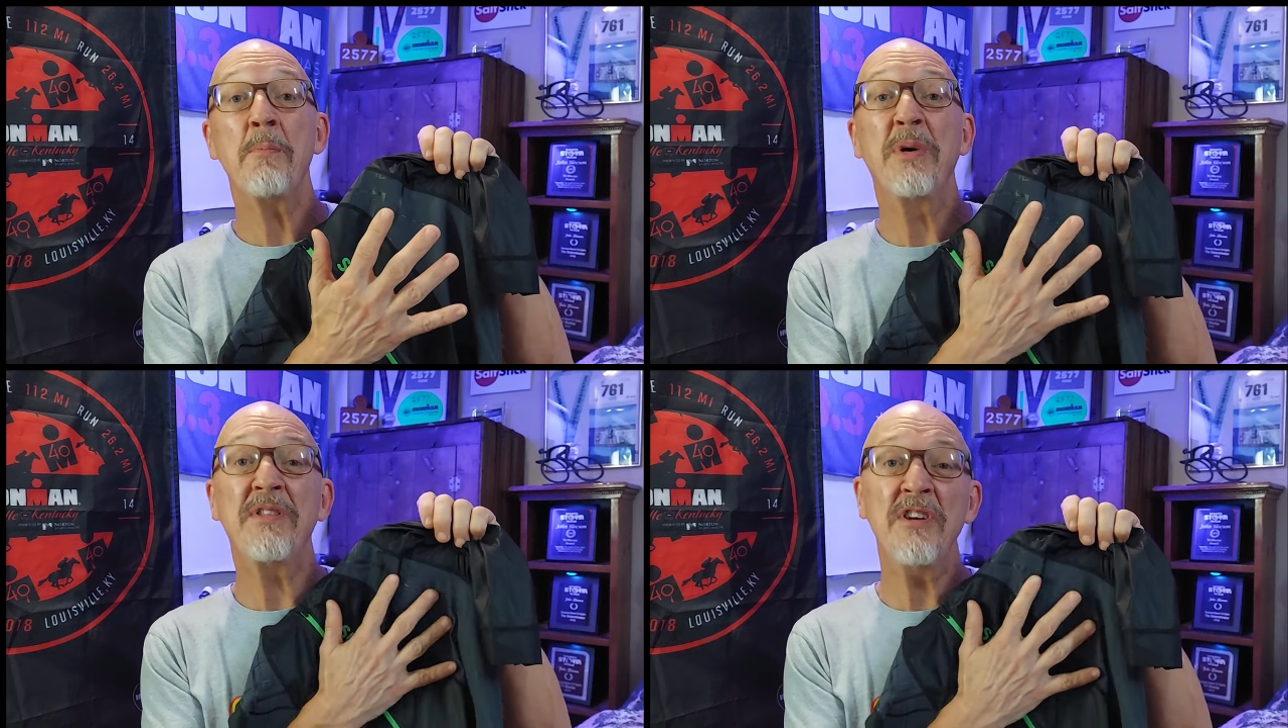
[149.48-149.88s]

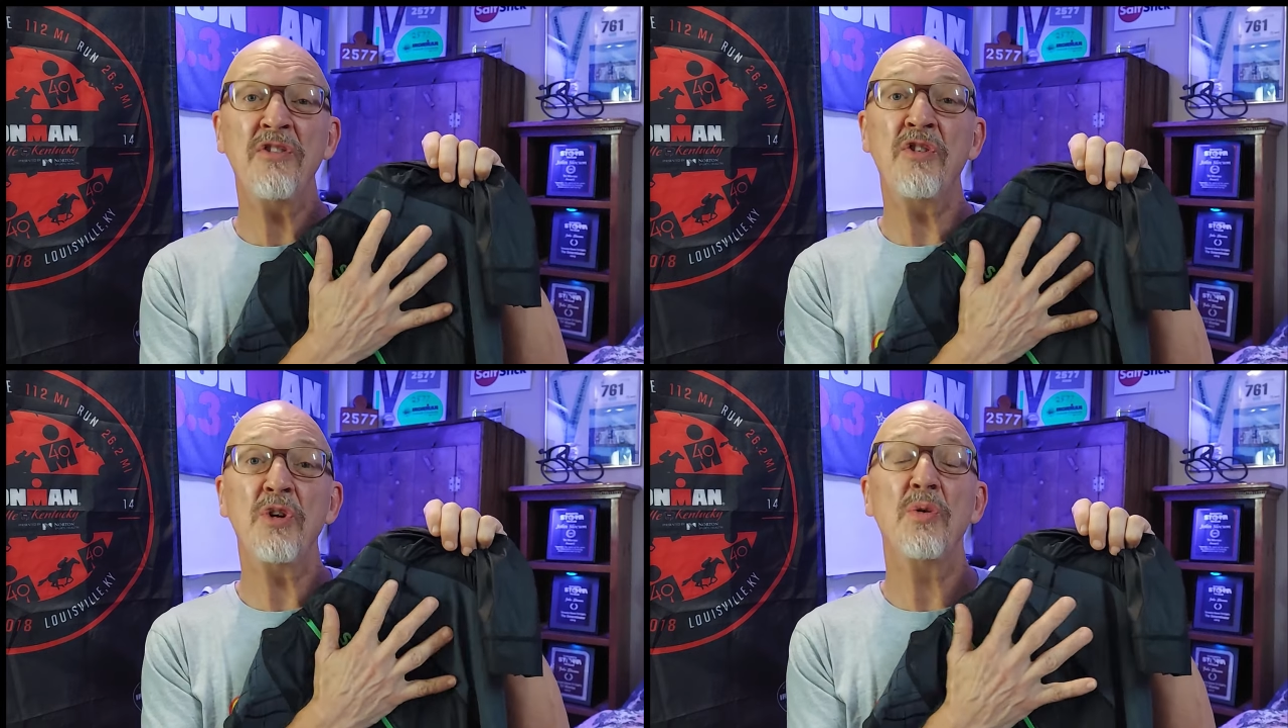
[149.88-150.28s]
But
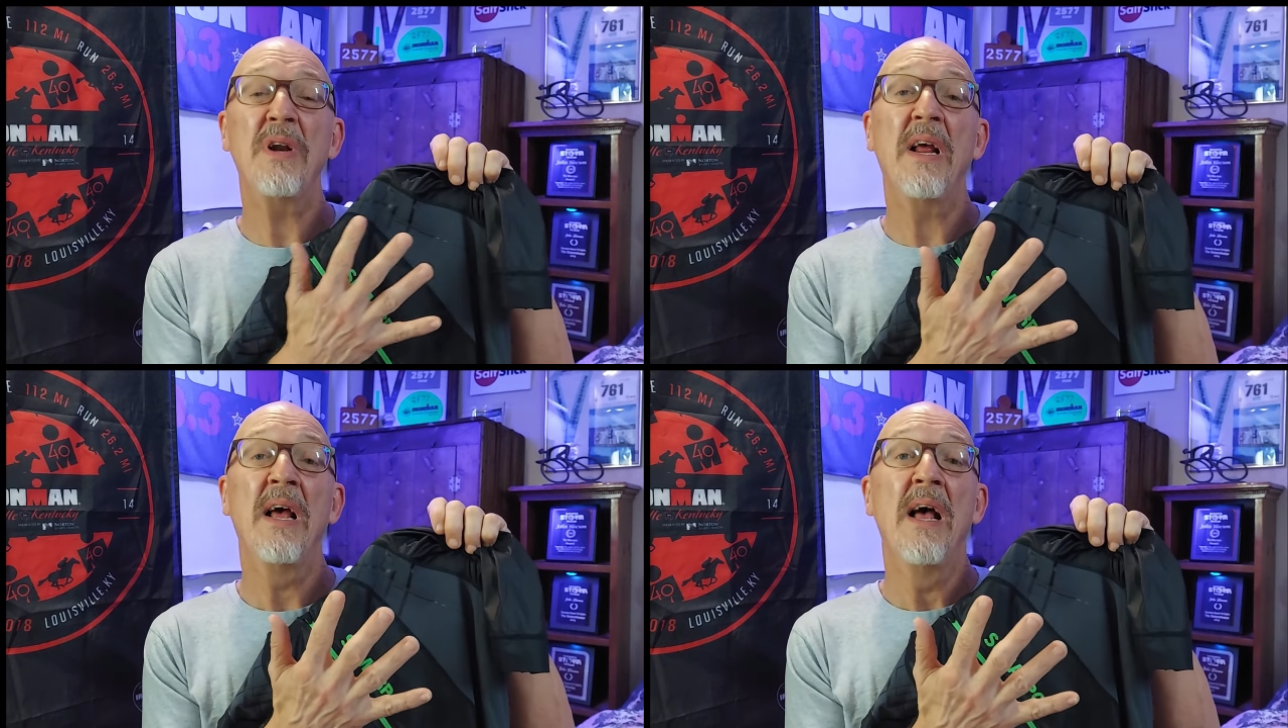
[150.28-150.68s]
this
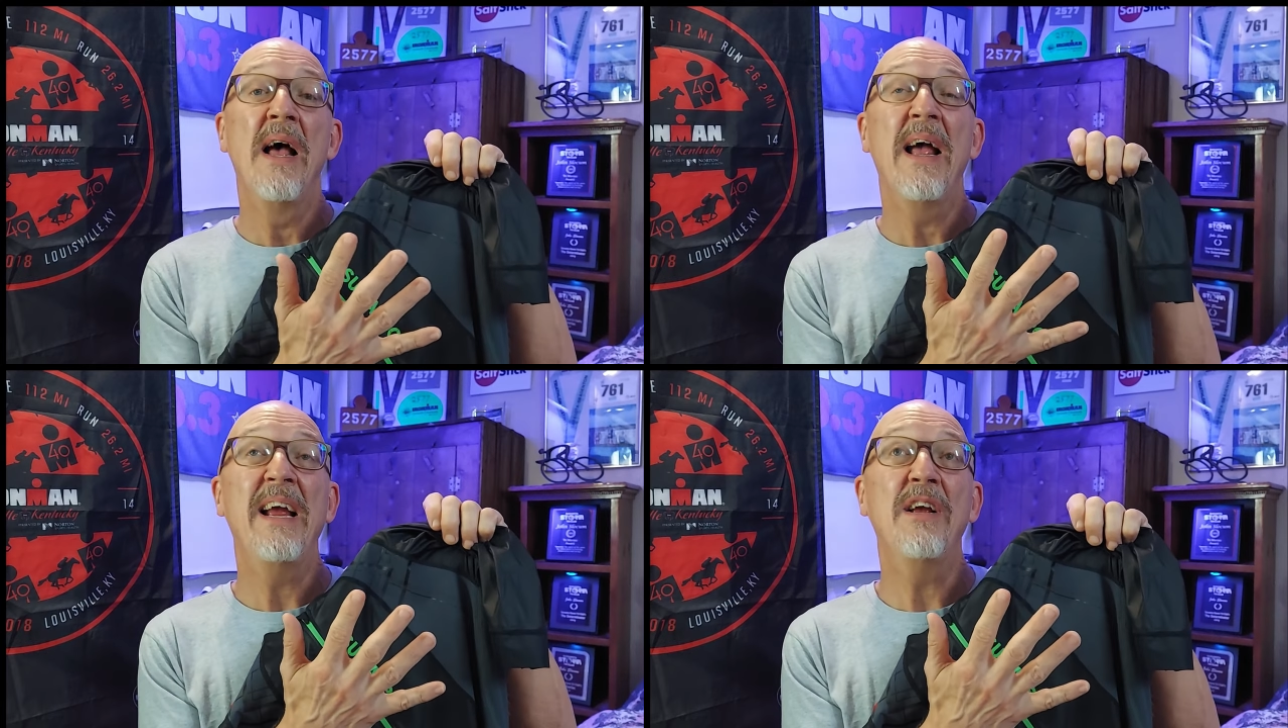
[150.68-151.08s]
suit
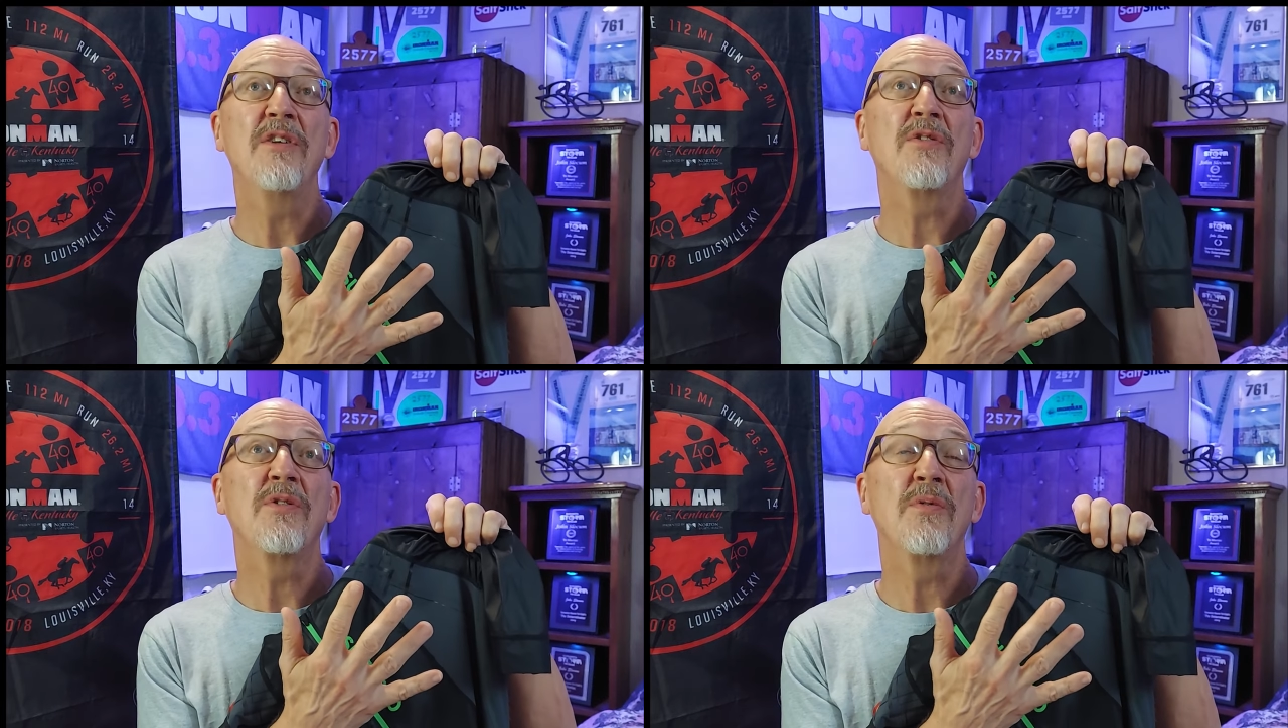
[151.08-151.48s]

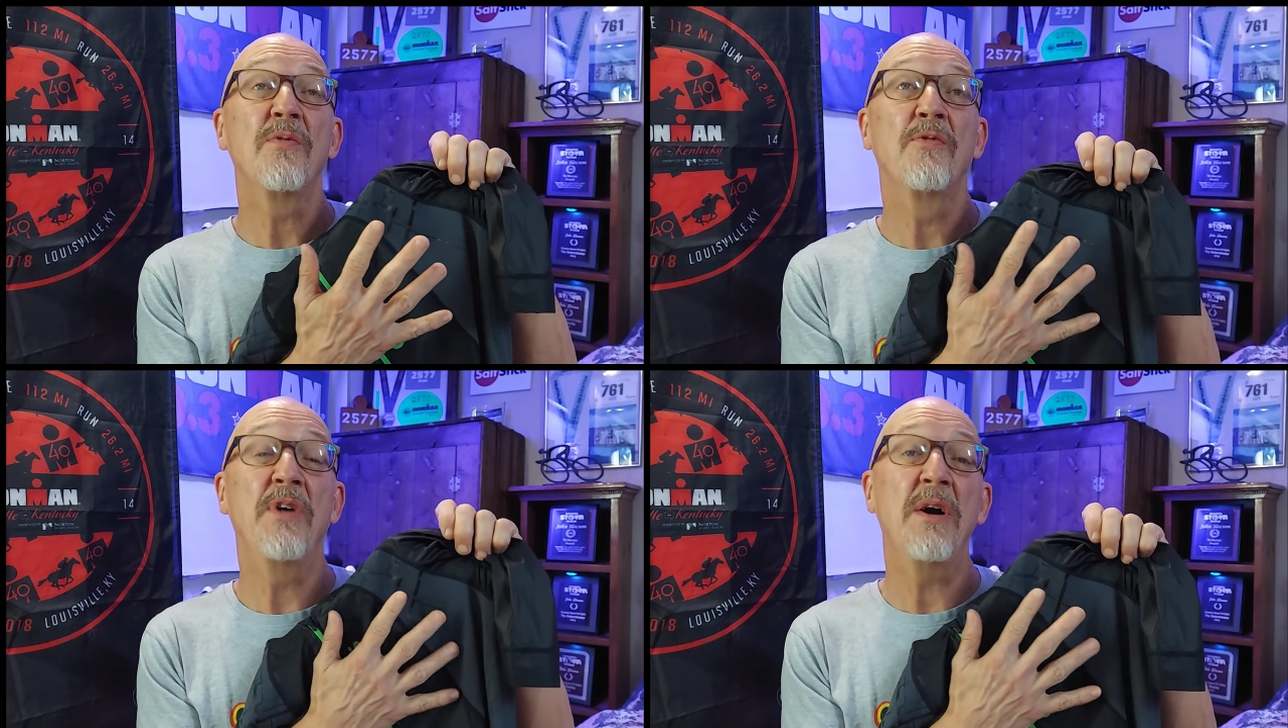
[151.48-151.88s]
is
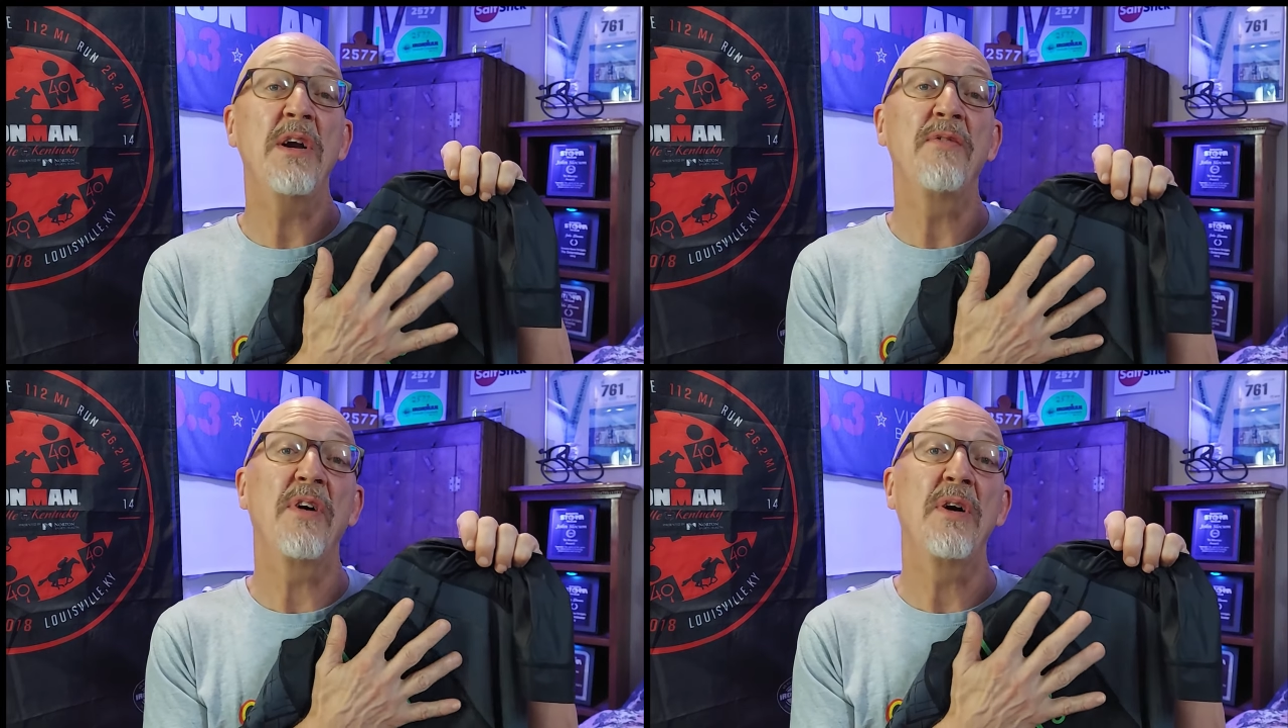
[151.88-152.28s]

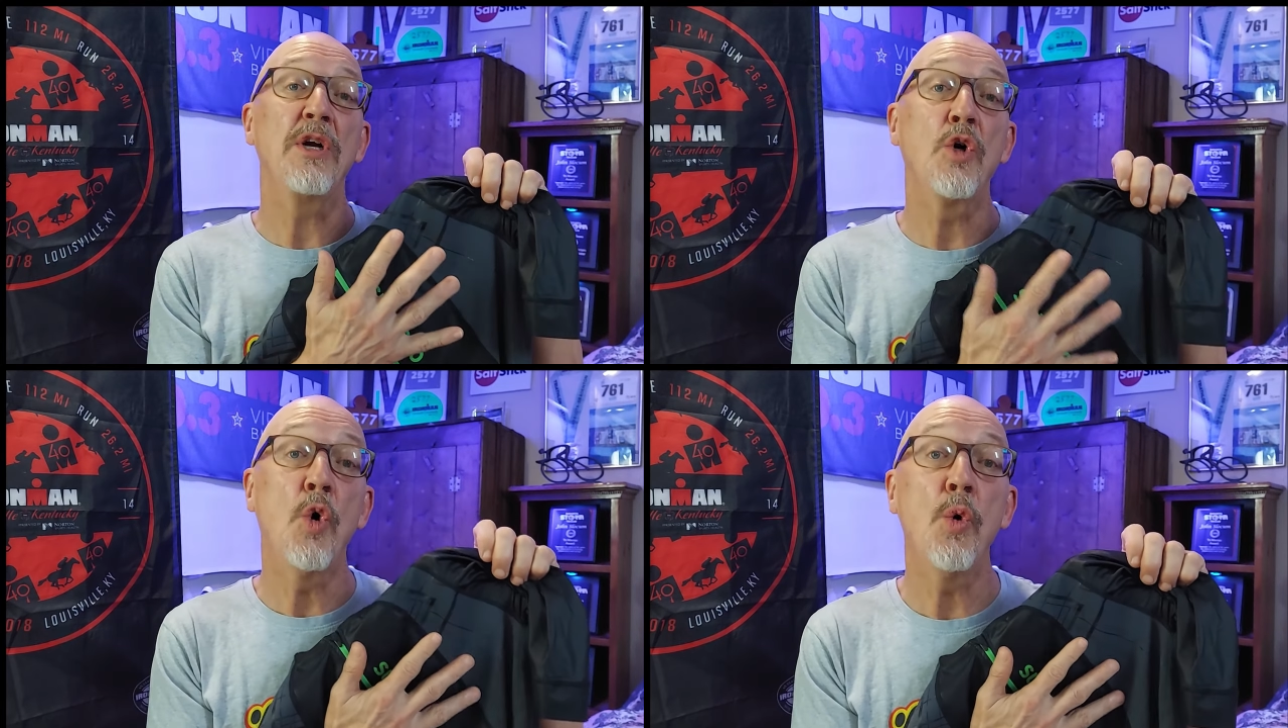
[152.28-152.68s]
very,
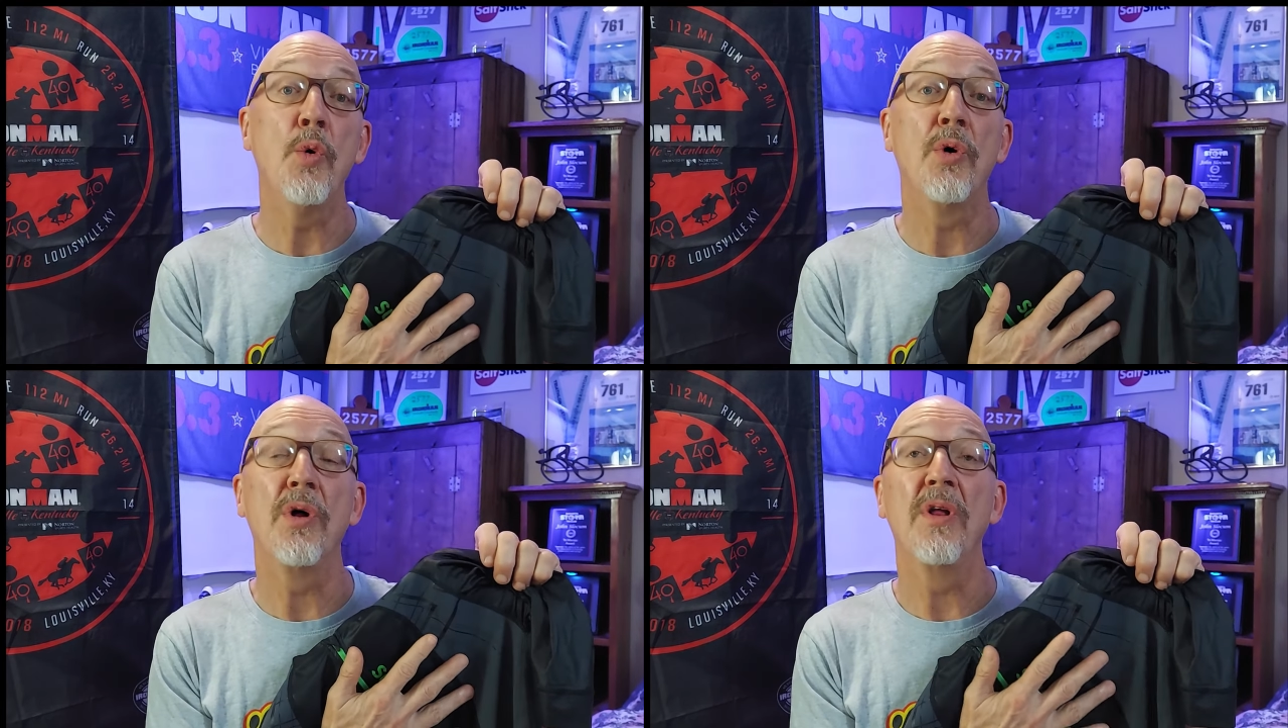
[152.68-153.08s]
very
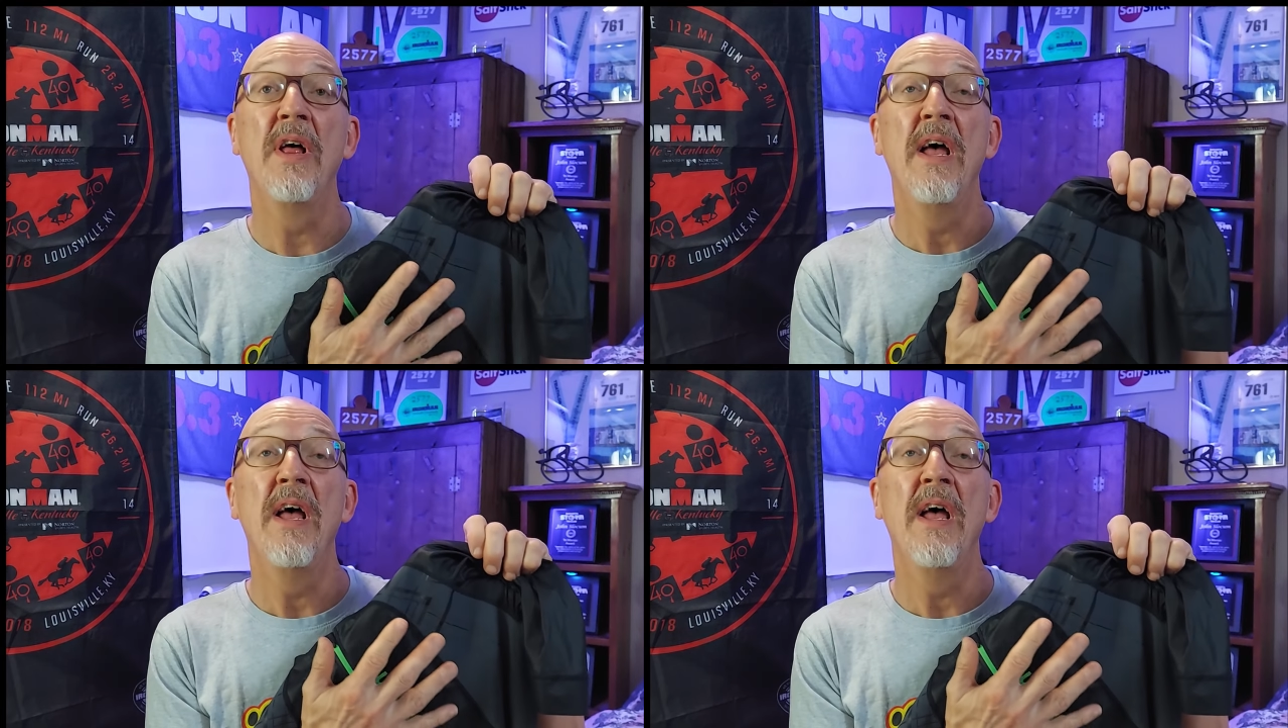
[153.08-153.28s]
cool.